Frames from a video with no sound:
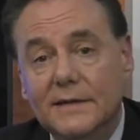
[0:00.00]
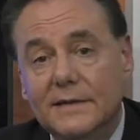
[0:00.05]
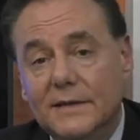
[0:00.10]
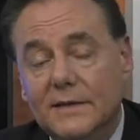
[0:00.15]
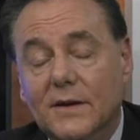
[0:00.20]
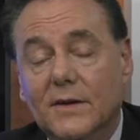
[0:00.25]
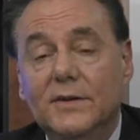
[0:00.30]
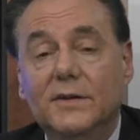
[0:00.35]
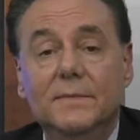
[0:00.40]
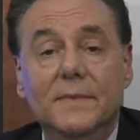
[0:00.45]

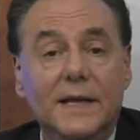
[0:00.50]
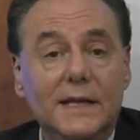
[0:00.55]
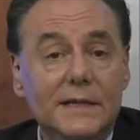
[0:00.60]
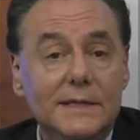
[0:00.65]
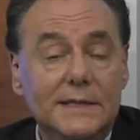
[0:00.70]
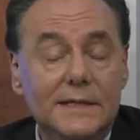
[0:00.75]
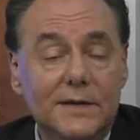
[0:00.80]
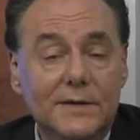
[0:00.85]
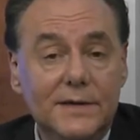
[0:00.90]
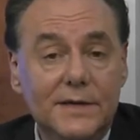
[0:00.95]
that our
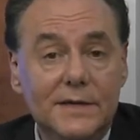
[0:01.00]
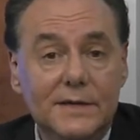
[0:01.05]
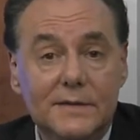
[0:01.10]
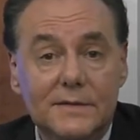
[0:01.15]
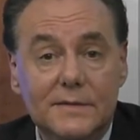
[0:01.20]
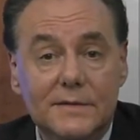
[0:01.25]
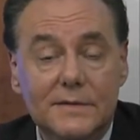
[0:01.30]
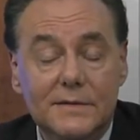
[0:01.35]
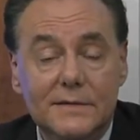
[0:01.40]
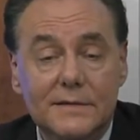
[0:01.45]

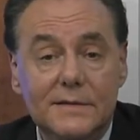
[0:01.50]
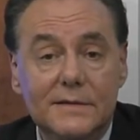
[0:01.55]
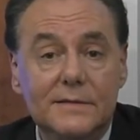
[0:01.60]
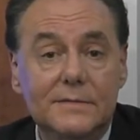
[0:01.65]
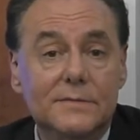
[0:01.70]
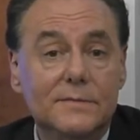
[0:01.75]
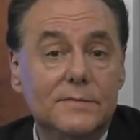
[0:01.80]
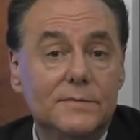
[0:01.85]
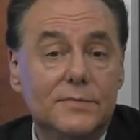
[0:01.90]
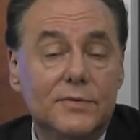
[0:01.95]
humanitarian
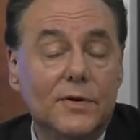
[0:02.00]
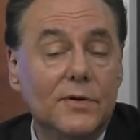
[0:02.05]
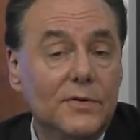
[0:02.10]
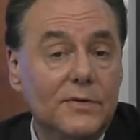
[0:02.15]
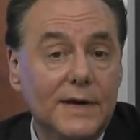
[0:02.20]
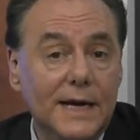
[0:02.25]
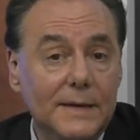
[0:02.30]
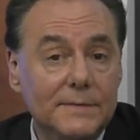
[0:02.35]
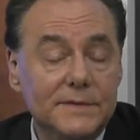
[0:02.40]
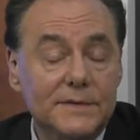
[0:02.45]
uh,
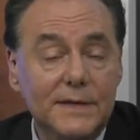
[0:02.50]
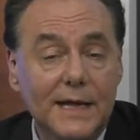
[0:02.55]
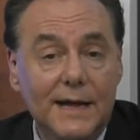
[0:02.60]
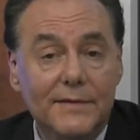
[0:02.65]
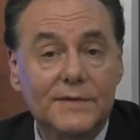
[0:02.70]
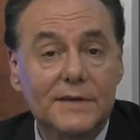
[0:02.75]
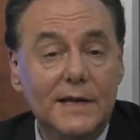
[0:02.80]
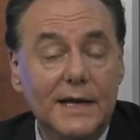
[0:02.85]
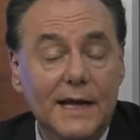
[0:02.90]
programs have,